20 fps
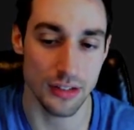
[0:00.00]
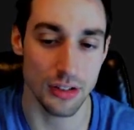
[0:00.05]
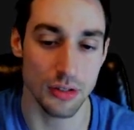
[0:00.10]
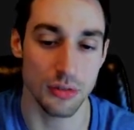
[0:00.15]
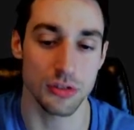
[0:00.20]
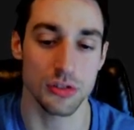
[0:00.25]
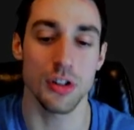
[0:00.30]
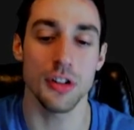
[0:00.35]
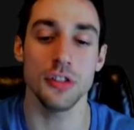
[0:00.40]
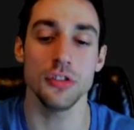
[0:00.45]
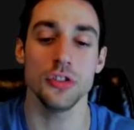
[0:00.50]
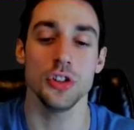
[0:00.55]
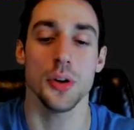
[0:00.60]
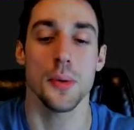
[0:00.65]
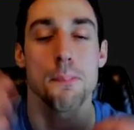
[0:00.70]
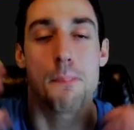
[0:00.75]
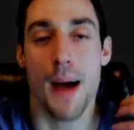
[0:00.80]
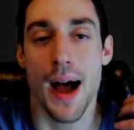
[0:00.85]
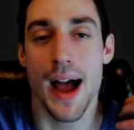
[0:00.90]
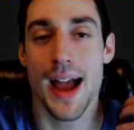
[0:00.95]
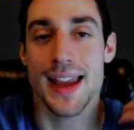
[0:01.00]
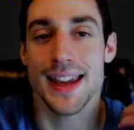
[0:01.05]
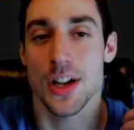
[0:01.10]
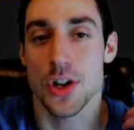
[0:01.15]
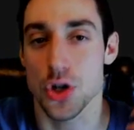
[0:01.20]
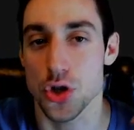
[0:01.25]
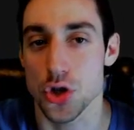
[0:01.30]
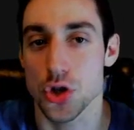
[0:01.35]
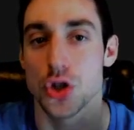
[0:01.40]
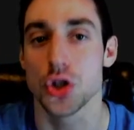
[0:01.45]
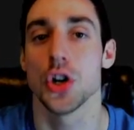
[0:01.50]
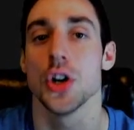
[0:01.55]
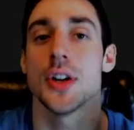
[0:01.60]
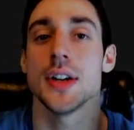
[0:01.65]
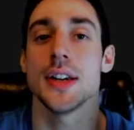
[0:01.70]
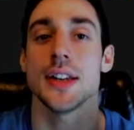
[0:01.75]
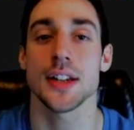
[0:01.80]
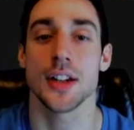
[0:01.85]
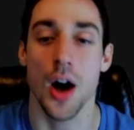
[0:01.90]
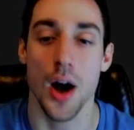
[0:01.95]
So as long as you're buying
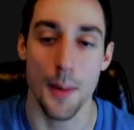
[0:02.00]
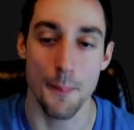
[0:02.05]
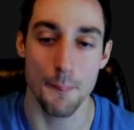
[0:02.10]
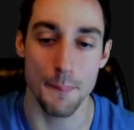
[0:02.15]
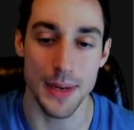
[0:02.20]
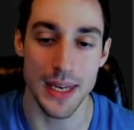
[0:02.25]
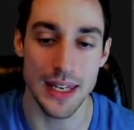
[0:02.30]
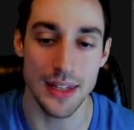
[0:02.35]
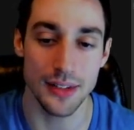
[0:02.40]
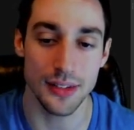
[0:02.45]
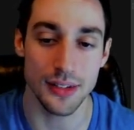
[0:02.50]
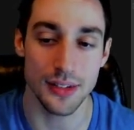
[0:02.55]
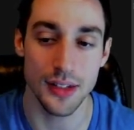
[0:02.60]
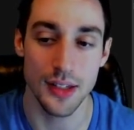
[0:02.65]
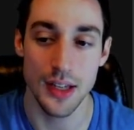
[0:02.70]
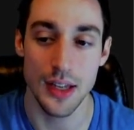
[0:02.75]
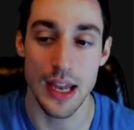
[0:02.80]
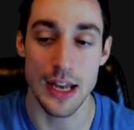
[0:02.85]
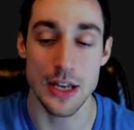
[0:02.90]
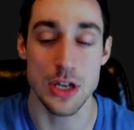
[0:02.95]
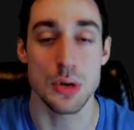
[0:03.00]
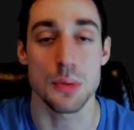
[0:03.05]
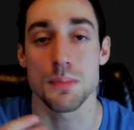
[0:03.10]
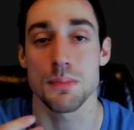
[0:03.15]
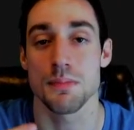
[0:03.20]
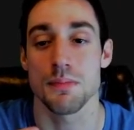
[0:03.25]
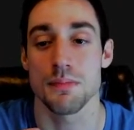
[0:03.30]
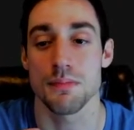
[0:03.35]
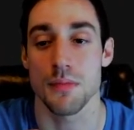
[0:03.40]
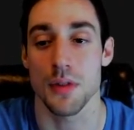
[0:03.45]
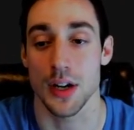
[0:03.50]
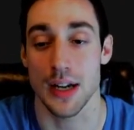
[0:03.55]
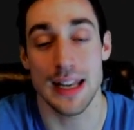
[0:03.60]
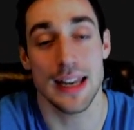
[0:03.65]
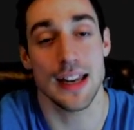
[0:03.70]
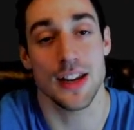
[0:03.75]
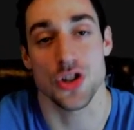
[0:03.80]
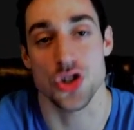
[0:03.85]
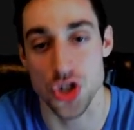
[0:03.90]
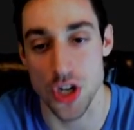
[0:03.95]
good companies and you are
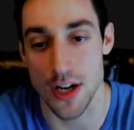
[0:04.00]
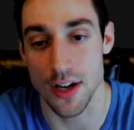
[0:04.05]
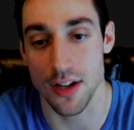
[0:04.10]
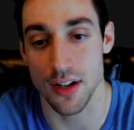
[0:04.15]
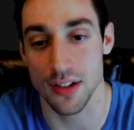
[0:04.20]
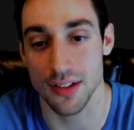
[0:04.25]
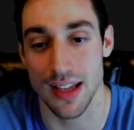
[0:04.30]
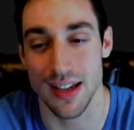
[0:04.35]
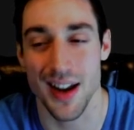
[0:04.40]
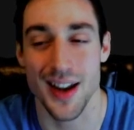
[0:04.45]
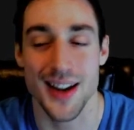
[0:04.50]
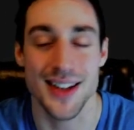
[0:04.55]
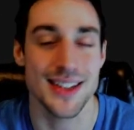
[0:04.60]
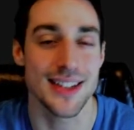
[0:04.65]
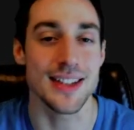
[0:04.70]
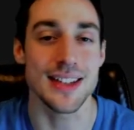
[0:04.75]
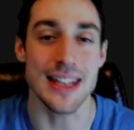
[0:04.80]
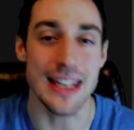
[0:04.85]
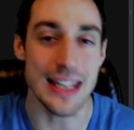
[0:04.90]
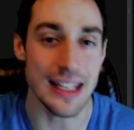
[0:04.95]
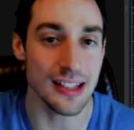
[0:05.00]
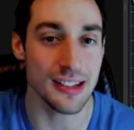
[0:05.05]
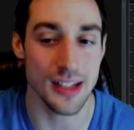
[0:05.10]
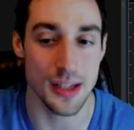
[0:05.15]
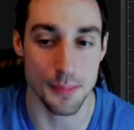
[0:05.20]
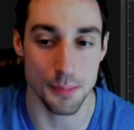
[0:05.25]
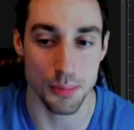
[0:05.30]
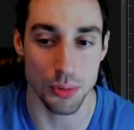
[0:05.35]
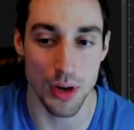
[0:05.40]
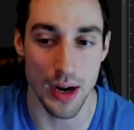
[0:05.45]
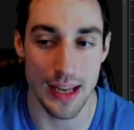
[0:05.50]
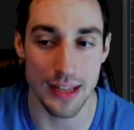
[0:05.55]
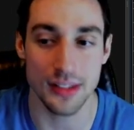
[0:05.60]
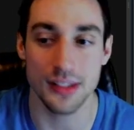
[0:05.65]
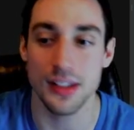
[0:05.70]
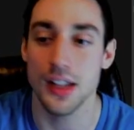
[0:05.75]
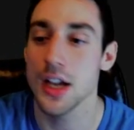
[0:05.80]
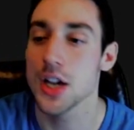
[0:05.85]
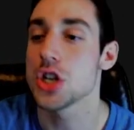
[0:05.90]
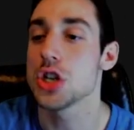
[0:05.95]
getting shares at a decent
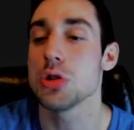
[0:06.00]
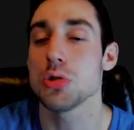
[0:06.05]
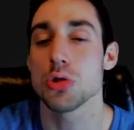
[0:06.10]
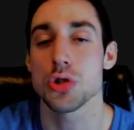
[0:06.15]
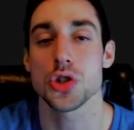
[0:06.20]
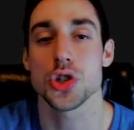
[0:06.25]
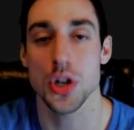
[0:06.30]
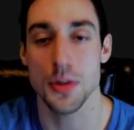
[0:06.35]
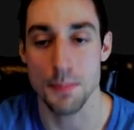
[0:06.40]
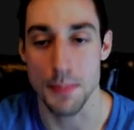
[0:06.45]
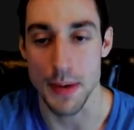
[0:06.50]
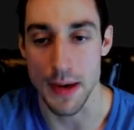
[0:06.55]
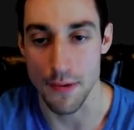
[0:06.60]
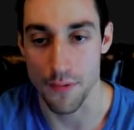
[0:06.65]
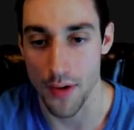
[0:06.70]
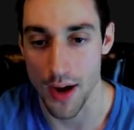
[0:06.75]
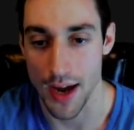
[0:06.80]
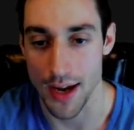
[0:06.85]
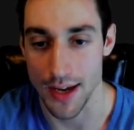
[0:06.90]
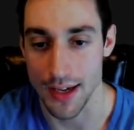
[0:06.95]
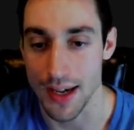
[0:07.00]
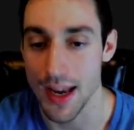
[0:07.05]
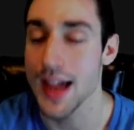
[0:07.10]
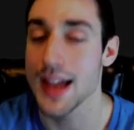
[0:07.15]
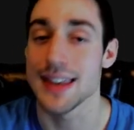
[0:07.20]
price, you should be fine.